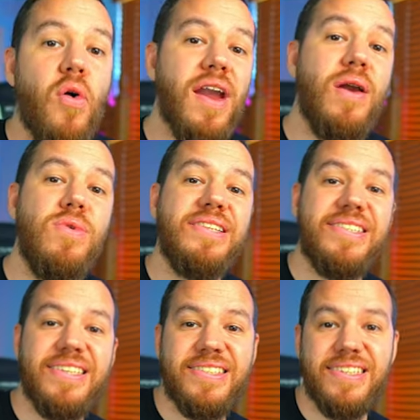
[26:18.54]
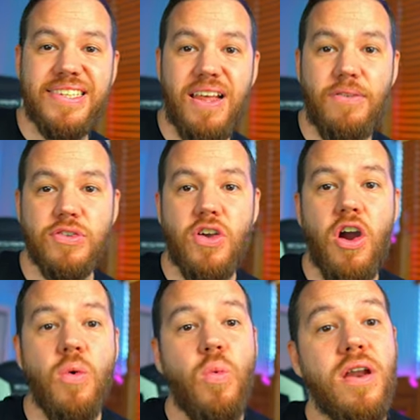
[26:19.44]
and resistance levels
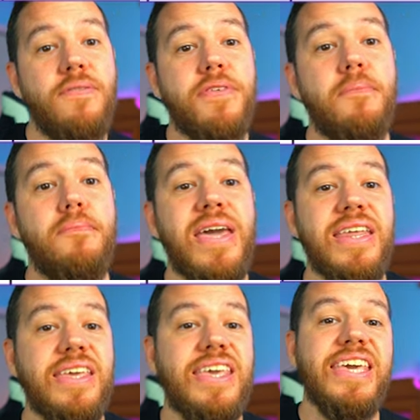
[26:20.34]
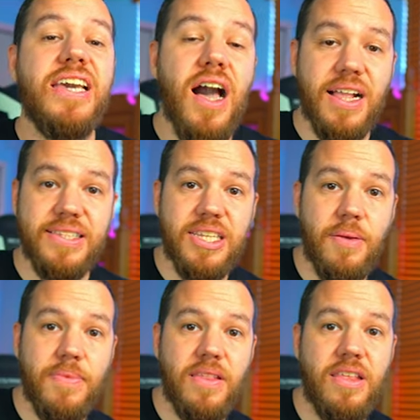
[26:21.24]
are one of the many key
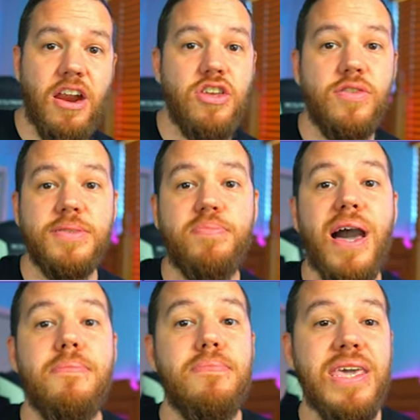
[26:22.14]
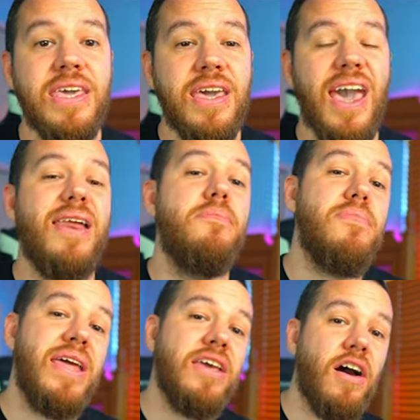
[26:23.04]
concepts that are used by me and
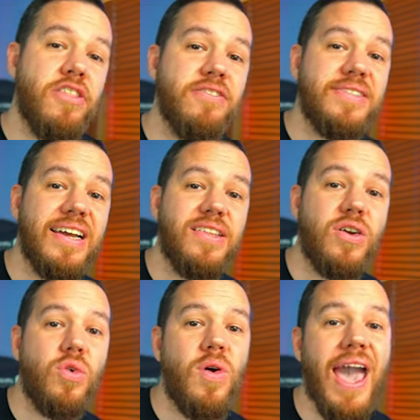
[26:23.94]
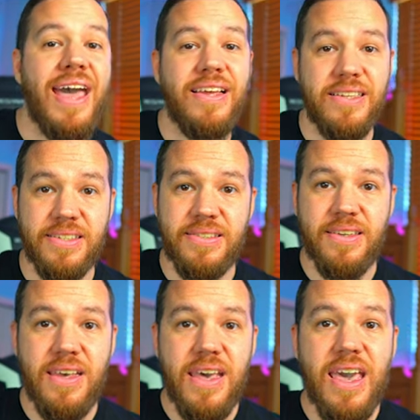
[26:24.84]
many other technical analysts.
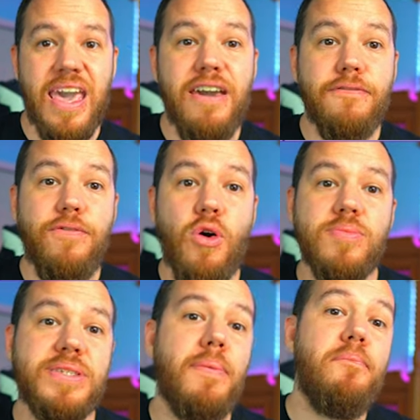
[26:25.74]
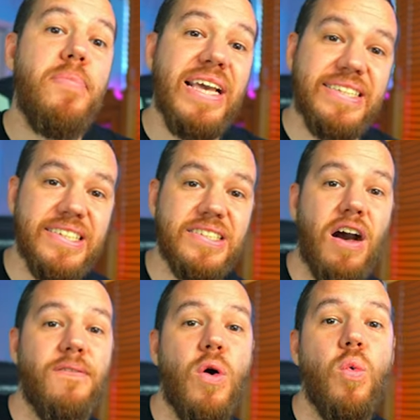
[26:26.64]
It forms the basis
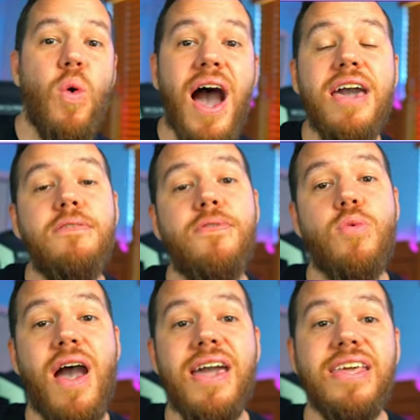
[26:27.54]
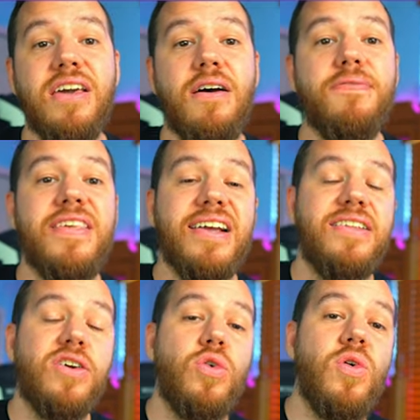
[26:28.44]
of a wide variety of
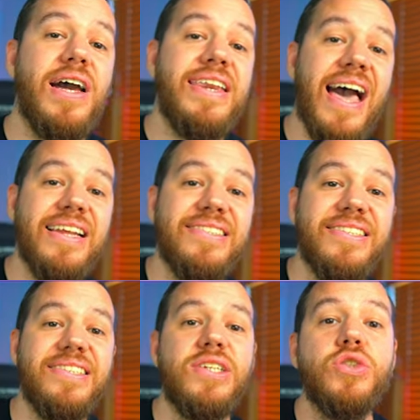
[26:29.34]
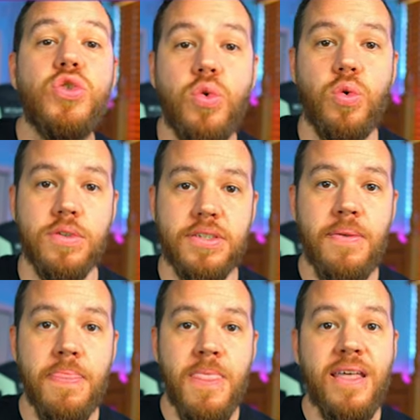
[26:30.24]
technical analysis tools.
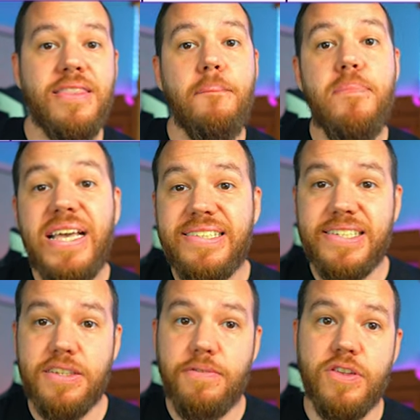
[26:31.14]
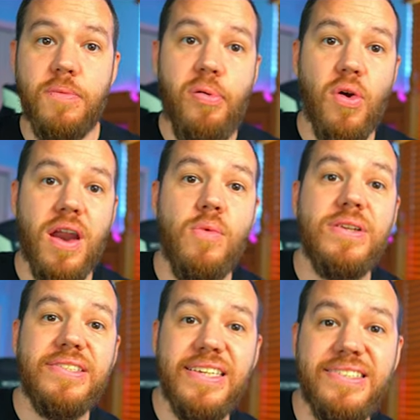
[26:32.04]
The basics of support and
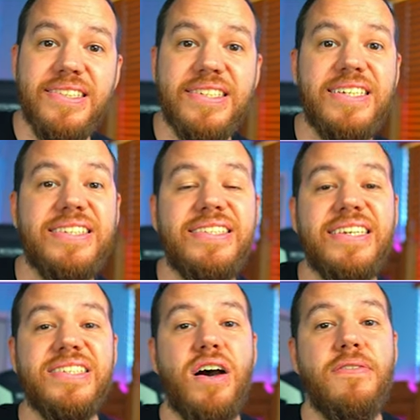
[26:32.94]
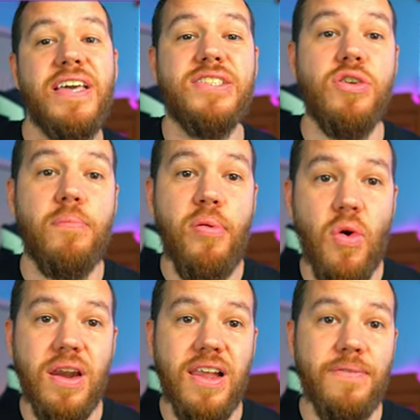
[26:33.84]
resistance consists of a
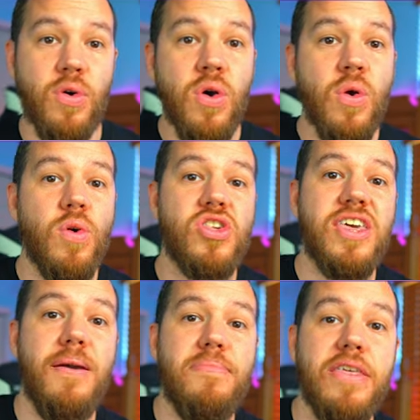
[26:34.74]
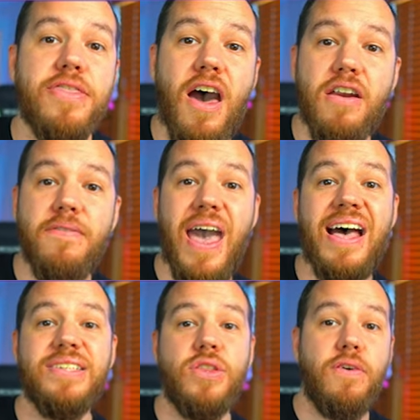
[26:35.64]
support level, which can be thought of
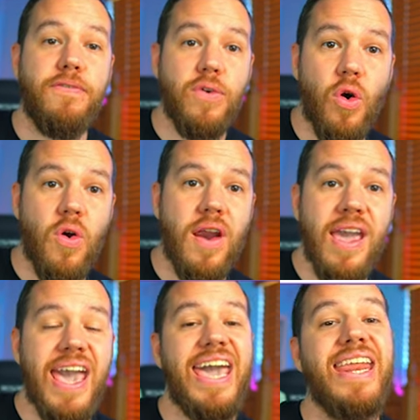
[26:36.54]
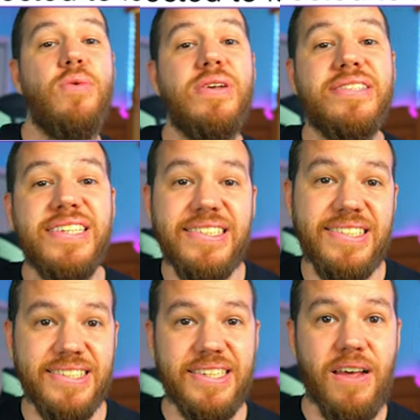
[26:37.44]
as the floor, and a
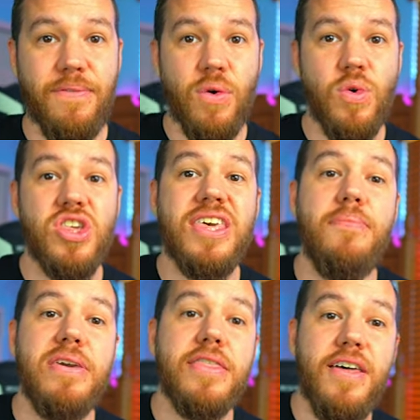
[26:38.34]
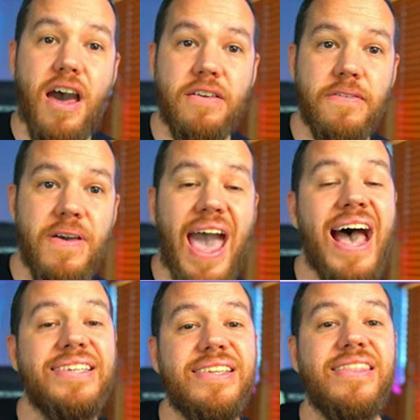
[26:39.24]
resistance level, which can be thought of
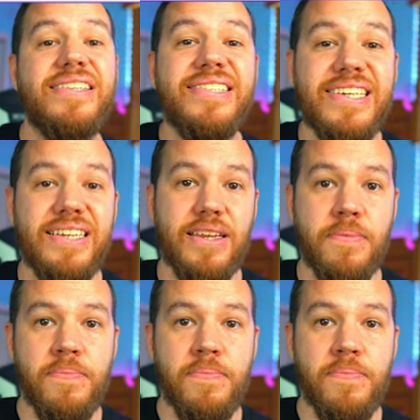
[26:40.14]
as the ceiling.